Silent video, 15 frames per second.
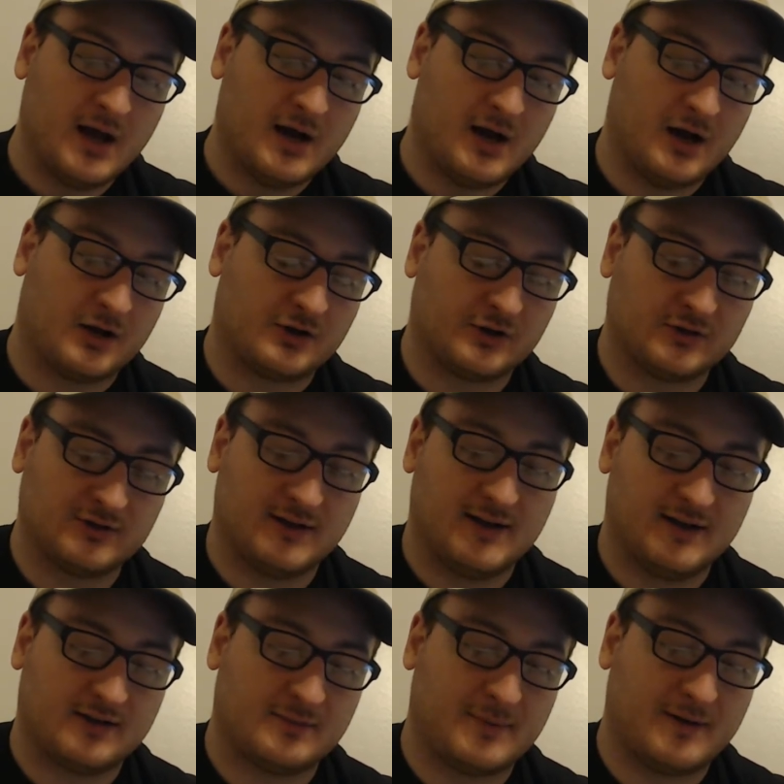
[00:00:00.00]
Uh, currently,
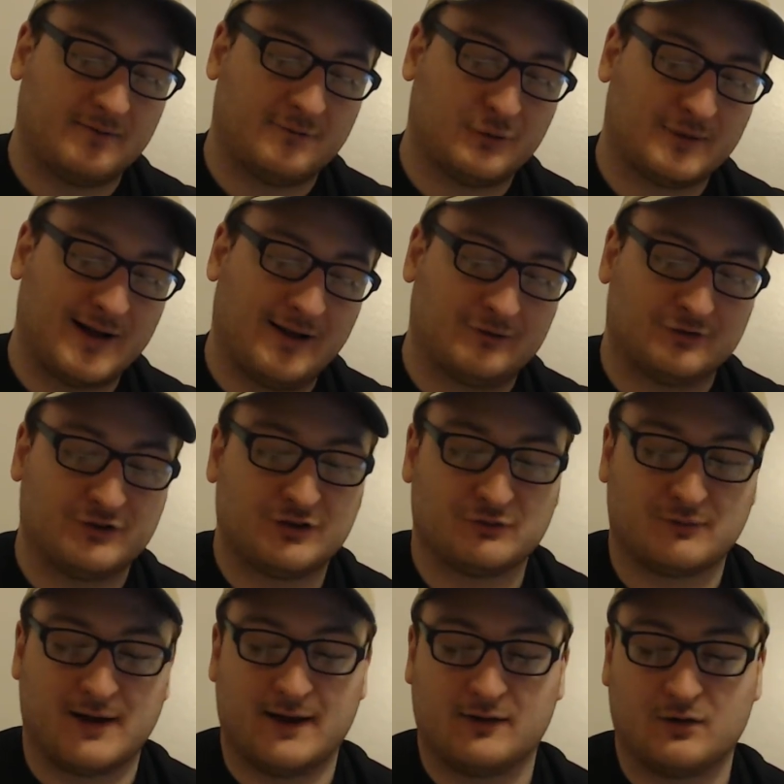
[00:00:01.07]
it's about $4 to
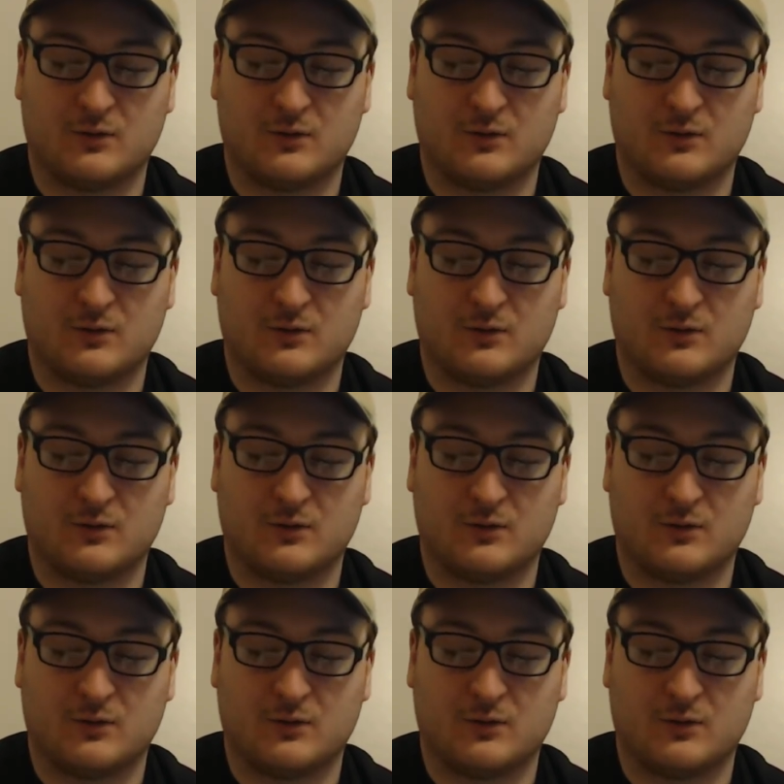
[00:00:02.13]
rent